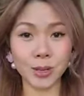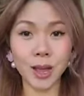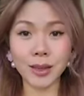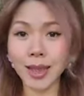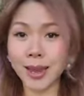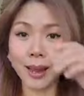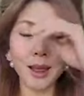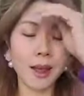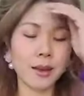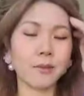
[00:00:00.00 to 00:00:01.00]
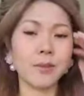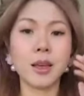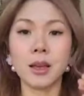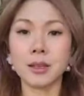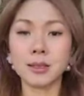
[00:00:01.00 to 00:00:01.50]
You're not getting a lot of
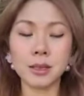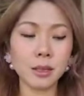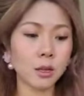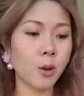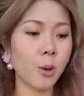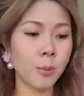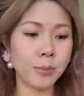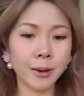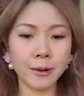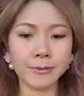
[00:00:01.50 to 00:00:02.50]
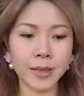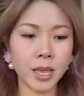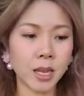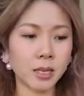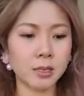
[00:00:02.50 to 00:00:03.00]
silicone,
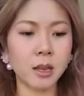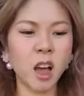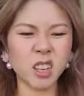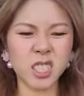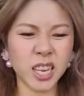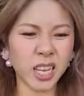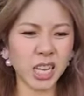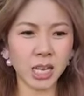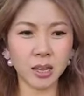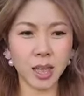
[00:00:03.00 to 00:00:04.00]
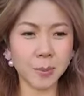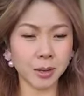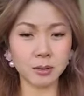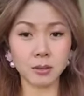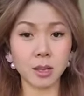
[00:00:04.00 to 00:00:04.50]
paraffin, toxic
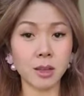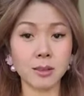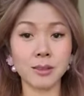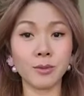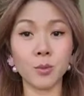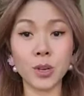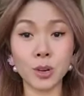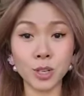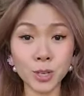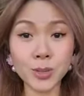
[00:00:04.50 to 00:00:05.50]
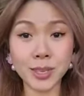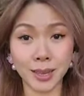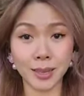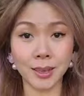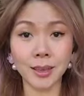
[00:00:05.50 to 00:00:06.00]
chemicals when you're
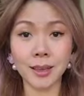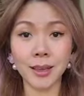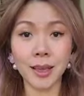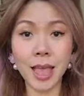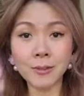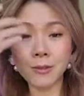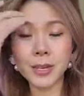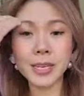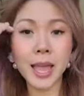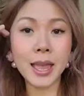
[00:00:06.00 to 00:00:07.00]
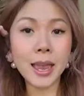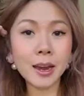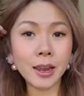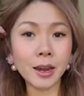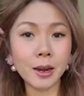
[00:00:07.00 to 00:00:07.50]
using everyday
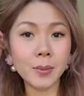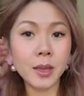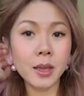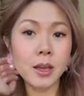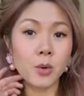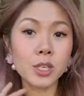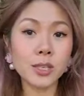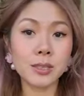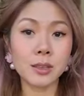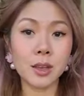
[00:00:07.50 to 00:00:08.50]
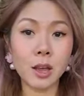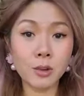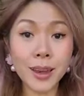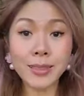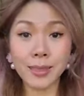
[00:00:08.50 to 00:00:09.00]
hair care, which is a
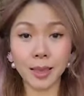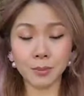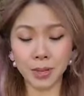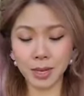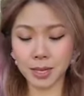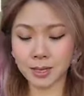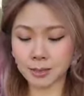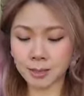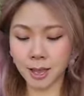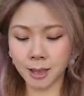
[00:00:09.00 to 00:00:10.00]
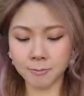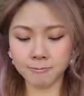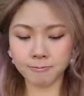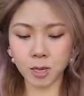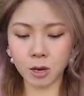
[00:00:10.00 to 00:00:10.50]
great thing because
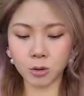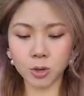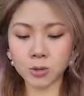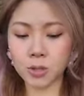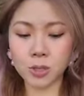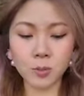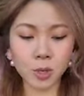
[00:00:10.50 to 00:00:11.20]
um, you know, using too